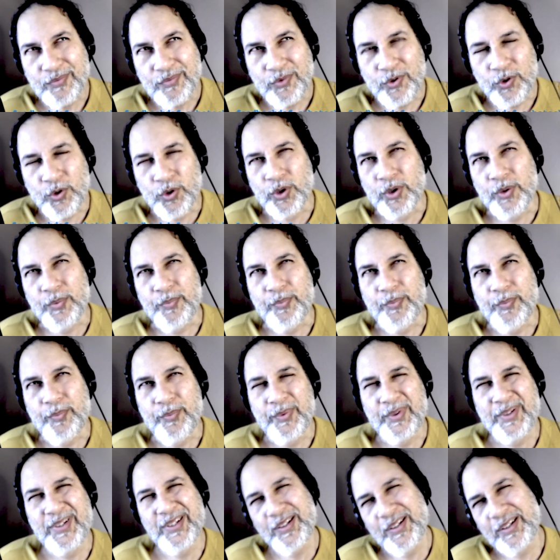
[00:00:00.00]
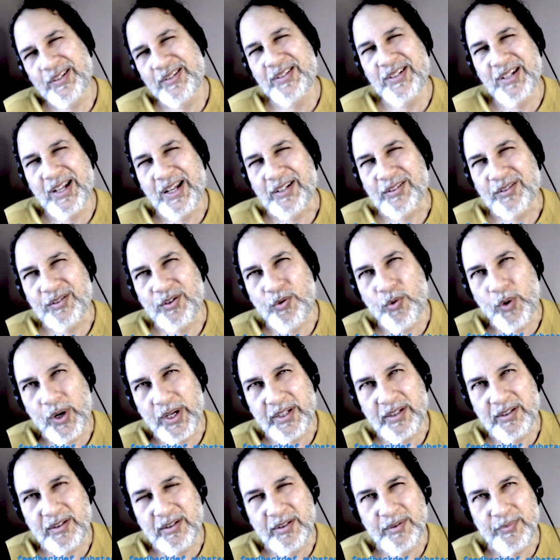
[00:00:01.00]
or it's not
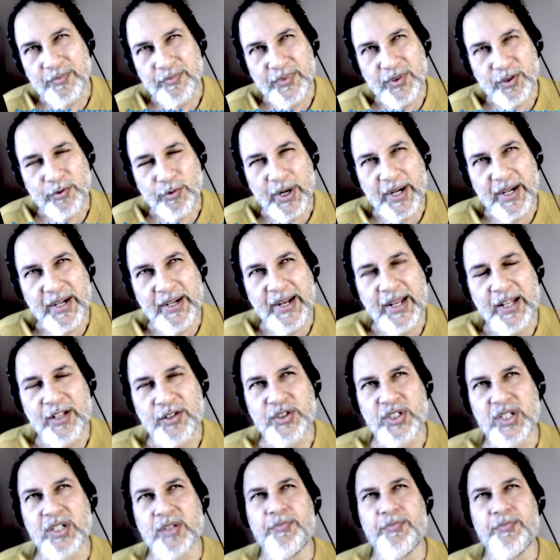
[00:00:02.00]
quite the right analogy.